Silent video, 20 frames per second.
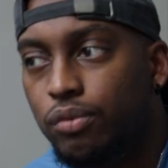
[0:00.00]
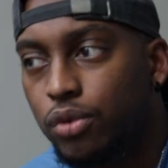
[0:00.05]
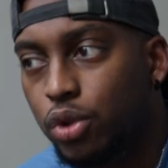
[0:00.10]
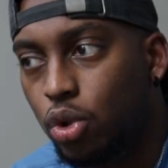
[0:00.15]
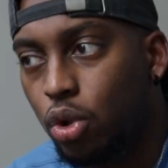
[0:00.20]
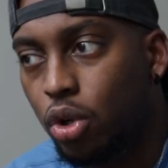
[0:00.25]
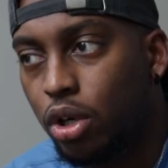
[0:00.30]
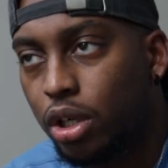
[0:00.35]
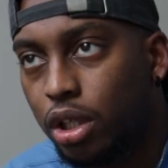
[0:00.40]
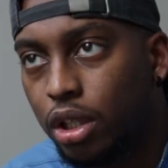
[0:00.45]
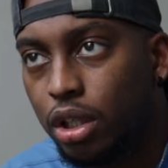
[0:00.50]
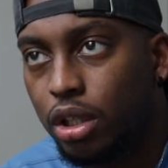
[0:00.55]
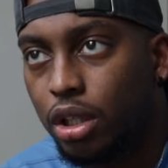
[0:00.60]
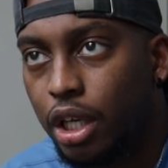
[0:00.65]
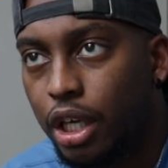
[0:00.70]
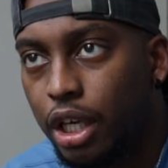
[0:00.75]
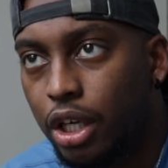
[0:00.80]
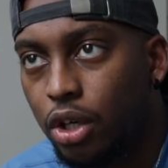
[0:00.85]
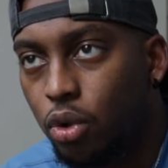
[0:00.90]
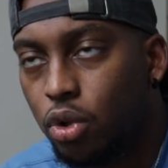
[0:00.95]
torque
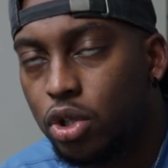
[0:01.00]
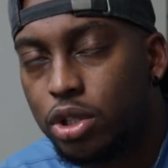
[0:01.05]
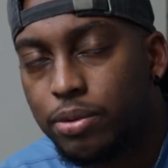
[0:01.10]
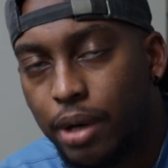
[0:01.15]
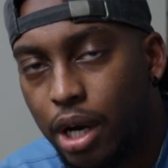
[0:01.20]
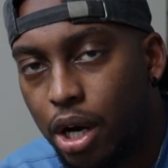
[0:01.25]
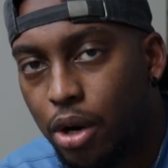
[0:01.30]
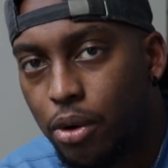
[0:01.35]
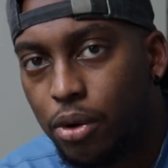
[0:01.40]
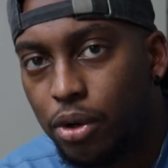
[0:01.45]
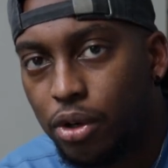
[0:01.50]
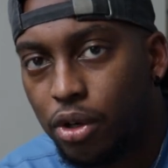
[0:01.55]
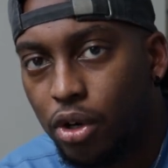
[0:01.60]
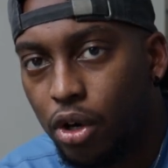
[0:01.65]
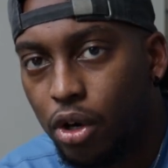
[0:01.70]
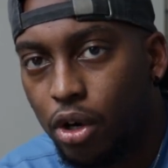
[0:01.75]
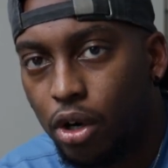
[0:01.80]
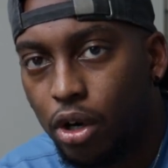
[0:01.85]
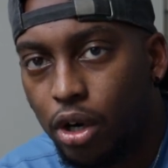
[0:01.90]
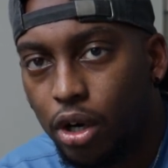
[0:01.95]
and horsepower
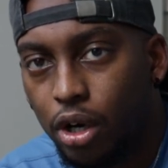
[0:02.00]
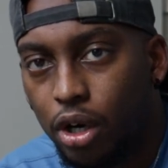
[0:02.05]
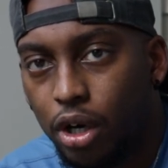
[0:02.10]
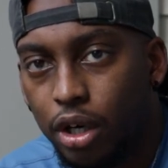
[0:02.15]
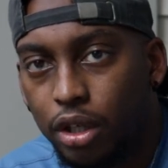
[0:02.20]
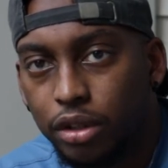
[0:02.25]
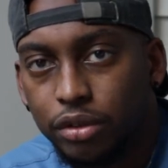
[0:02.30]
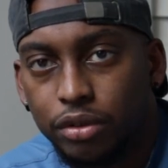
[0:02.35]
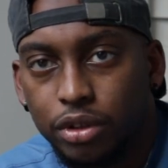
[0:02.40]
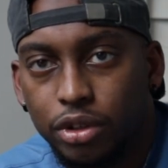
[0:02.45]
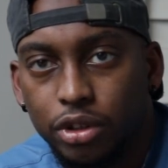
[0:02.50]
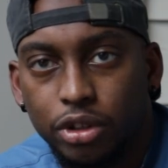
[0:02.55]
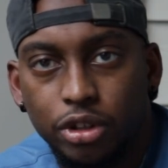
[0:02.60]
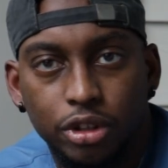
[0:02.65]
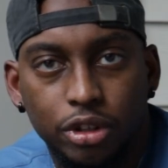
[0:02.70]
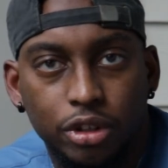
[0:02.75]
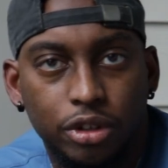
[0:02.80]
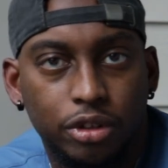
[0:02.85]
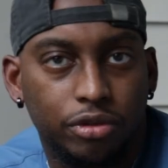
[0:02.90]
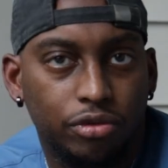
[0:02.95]
are
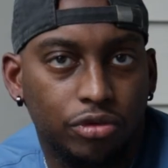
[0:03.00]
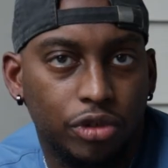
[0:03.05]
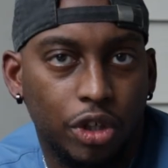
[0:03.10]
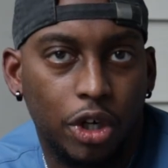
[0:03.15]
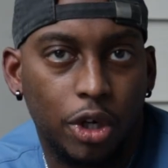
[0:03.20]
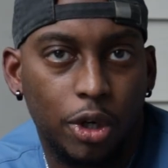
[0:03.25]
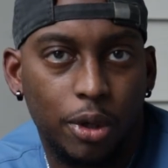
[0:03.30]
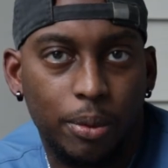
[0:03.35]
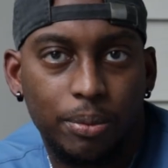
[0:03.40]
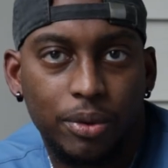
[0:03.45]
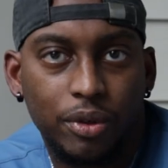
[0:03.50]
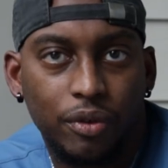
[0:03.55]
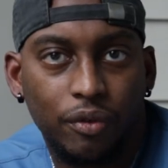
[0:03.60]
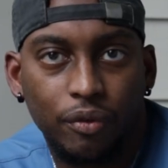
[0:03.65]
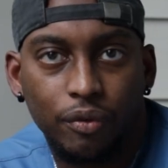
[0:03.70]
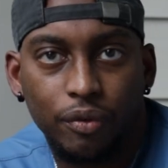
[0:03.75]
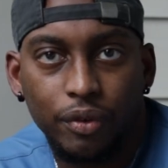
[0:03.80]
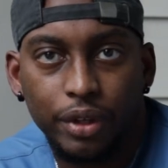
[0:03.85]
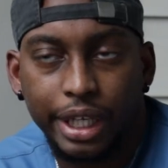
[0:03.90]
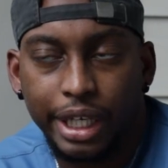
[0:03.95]
terms
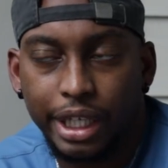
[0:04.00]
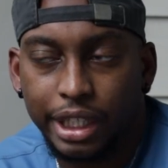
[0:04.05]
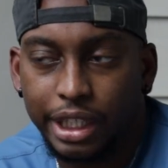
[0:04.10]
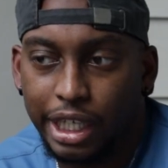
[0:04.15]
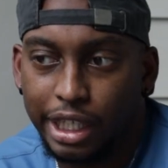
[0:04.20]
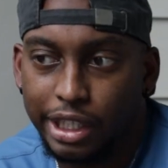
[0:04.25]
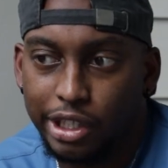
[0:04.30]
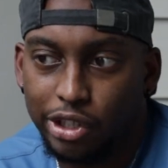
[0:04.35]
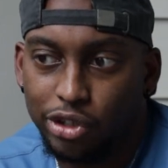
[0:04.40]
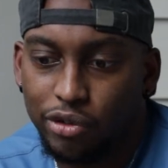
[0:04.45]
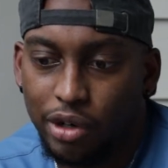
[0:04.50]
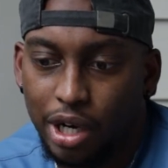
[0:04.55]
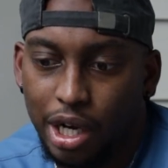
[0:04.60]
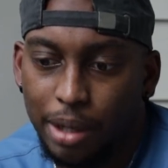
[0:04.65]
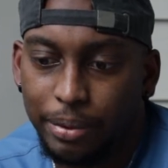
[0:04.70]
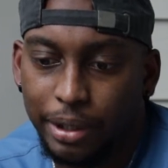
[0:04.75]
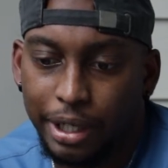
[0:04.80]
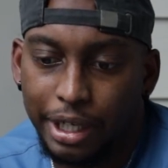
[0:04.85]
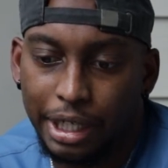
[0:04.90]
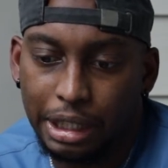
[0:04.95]
that
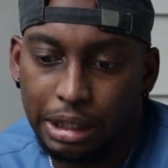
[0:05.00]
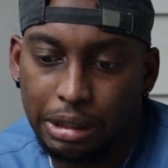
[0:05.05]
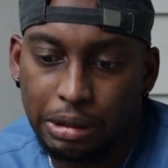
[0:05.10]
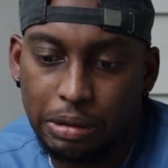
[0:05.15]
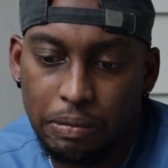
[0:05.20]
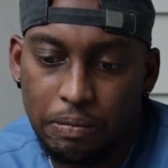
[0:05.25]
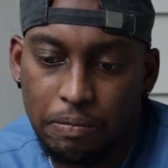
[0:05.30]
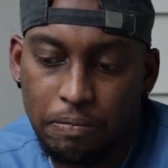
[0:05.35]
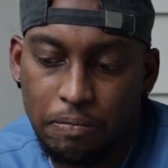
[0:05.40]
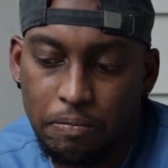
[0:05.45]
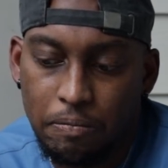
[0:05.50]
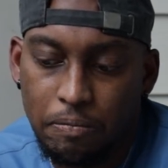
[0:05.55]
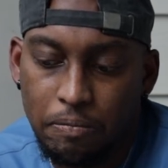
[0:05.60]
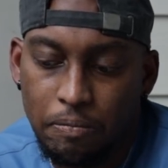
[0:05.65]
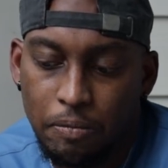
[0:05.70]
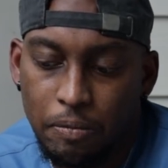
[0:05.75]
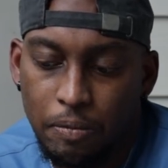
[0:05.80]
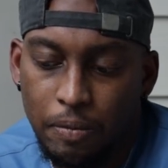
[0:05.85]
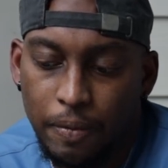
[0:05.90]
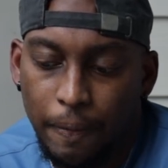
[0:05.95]
describe like
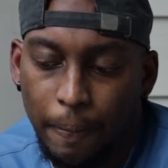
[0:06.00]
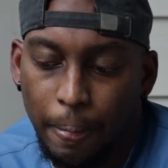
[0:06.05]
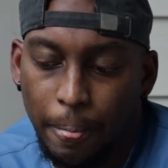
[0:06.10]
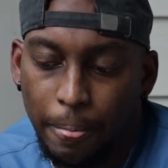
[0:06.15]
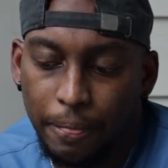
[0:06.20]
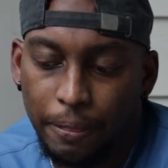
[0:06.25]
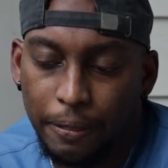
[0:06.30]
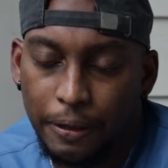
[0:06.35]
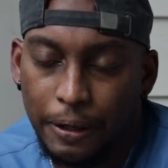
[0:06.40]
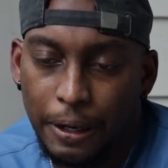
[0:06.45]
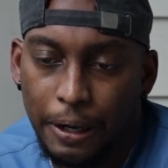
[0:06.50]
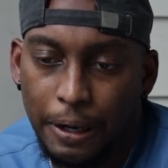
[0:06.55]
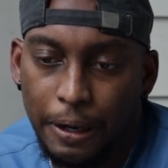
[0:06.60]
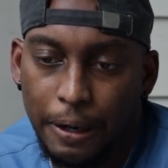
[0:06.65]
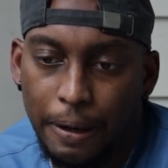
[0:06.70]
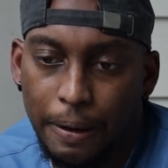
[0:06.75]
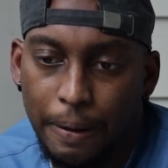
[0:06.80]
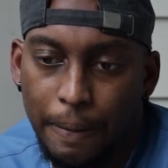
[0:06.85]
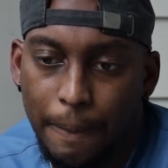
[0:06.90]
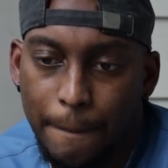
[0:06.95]

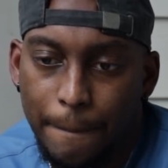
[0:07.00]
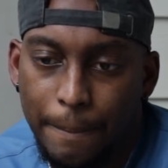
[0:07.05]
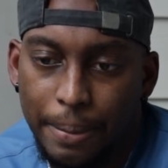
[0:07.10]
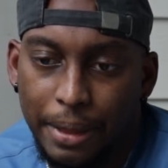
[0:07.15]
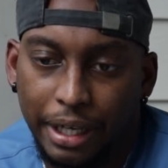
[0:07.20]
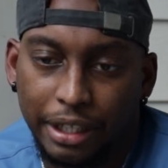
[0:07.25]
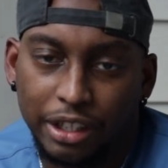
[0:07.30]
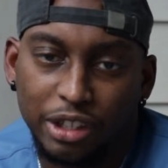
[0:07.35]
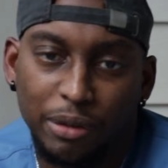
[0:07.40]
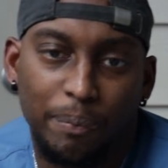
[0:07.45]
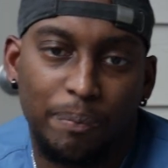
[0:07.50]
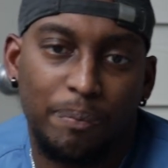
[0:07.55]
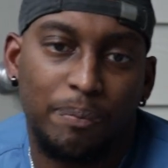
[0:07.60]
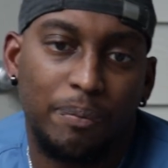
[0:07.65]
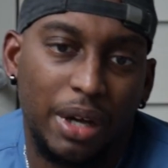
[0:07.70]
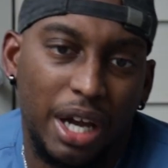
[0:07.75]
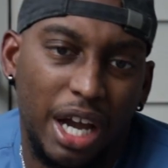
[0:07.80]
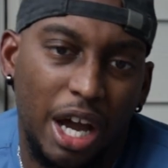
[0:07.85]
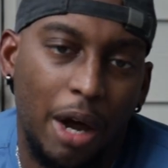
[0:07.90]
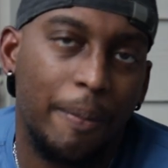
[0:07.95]
how
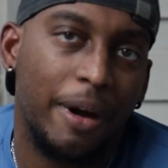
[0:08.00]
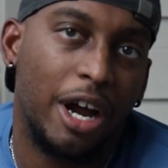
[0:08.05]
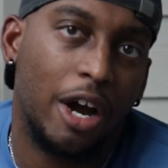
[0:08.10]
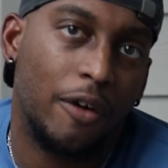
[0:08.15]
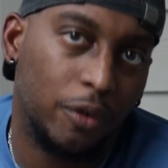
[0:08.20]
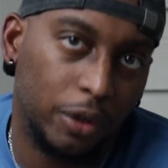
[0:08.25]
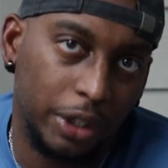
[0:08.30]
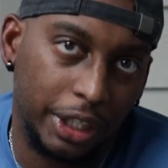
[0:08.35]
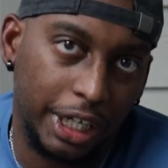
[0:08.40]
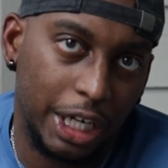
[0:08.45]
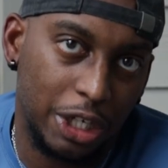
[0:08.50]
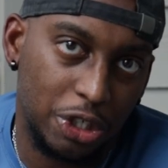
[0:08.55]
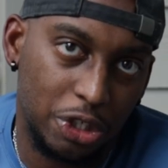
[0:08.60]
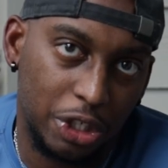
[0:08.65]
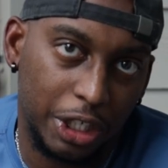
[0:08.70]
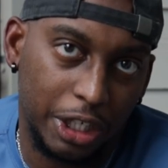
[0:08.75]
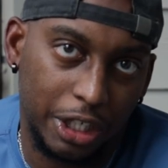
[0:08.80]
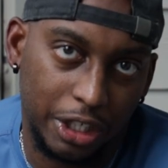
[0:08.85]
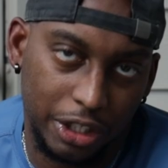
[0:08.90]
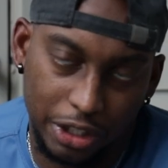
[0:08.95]
powerful the engine
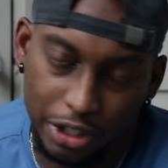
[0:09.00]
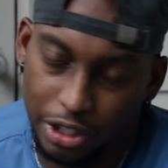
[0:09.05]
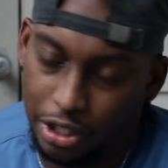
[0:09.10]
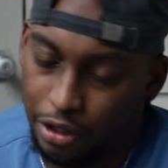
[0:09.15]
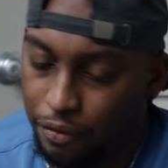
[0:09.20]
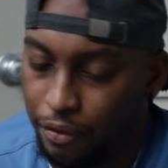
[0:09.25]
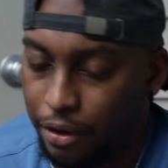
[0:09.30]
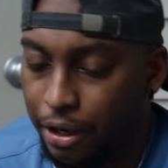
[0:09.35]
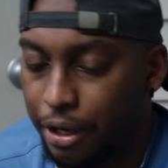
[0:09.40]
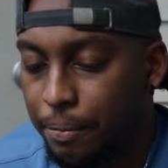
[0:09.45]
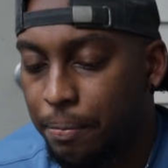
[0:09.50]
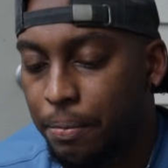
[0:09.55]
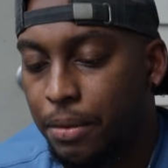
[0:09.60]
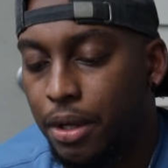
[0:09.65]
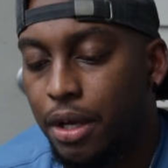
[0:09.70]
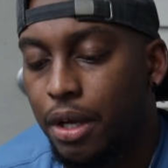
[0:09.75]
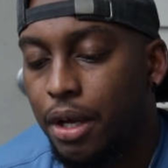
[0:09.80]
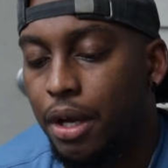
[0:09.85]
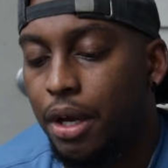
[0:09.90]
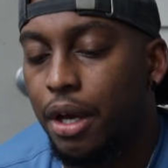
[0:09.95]
is and stuff, right?
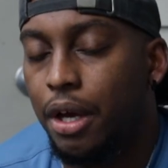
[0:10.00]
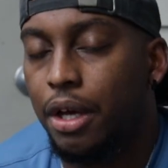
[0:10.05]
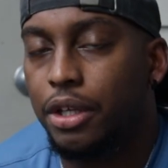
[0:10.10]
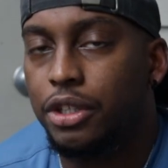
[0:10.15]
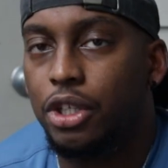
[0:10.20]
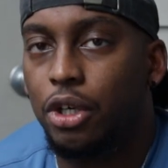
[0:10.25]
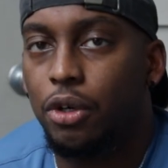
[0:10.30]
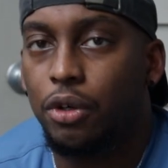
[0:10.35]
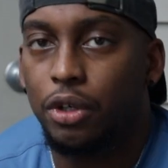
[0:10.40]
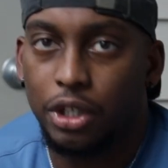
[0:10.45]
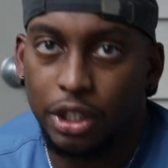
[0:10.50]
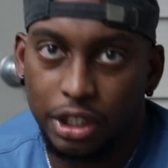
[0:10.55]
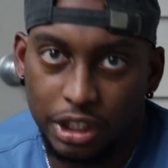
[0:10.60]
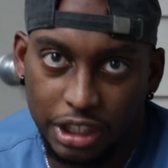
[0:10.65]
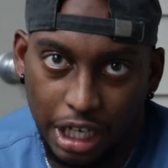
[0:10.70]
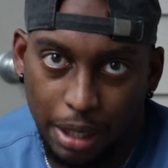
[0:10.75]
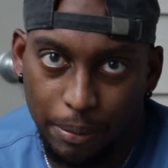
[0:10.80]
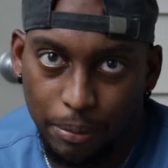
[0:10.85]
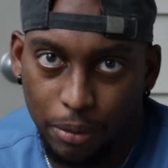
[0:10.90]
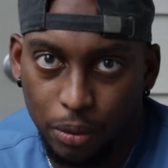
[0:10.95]
So, good
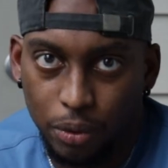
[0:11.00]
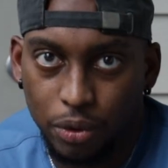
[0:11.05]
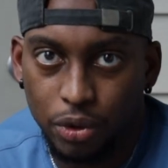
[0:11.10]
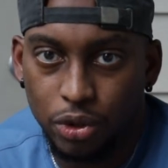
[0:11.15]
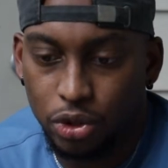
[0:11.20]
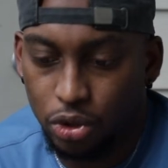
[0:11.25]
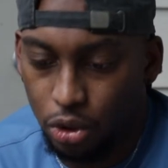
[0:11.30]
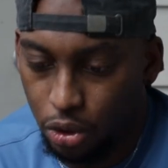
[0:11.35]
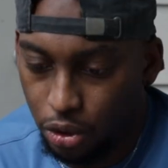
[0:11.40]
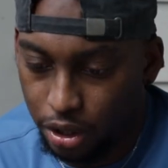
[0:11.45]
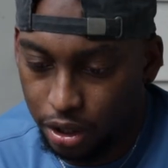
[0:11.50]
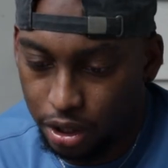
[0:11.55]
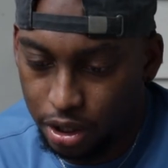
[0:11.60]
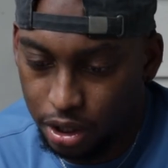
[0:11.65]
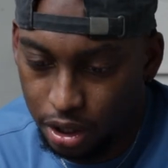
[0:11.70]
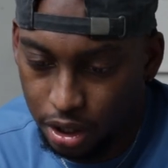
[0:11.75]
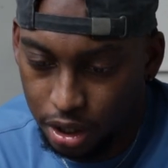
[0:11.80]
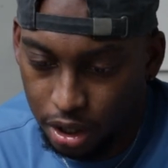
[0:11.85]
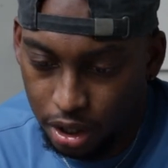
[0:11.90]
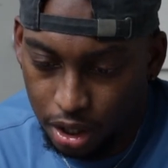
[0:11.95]
example, torque
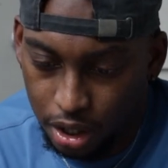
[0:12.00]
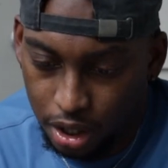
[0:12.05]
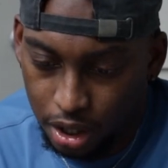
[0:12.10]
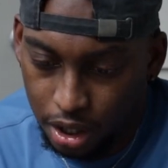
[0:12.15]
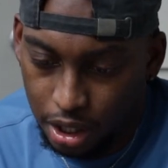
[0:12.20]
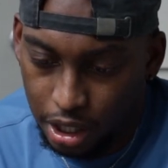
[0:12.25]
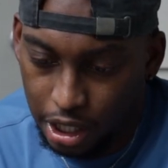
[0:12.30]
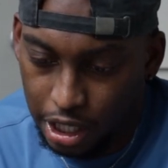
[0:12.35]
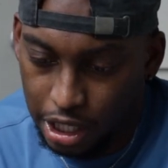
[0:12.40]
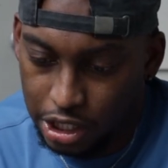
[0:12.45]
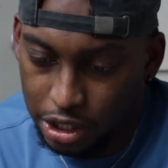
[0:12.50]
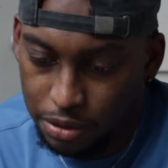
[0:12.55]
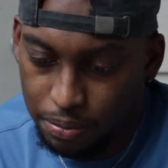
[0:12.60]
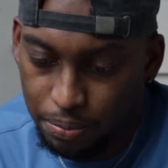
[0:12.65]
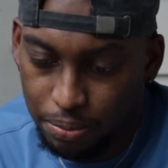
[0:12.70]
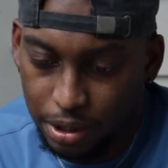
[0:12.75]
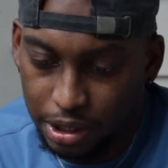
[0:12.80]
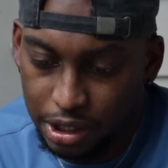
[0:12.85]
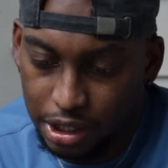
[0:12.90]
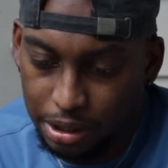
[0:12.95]
is
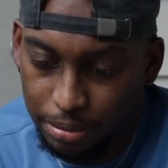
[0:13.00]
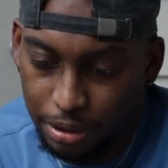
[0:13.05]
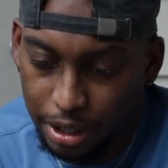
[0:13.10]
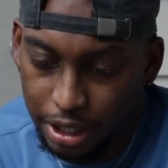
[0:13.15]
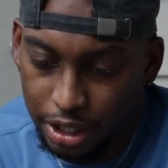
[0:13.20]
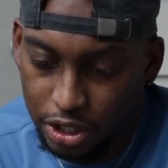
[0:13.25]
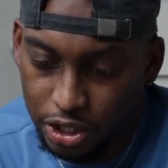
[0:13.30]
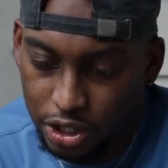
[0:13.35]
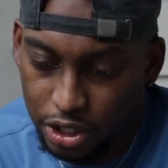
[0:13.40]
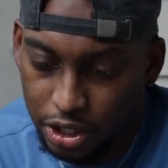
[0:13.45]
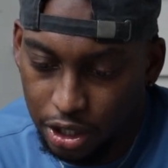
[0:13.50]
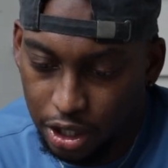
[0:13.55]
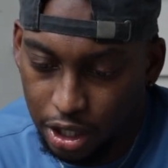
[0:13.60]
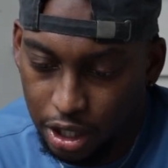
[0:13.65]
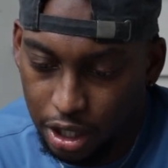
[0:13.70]
pretty much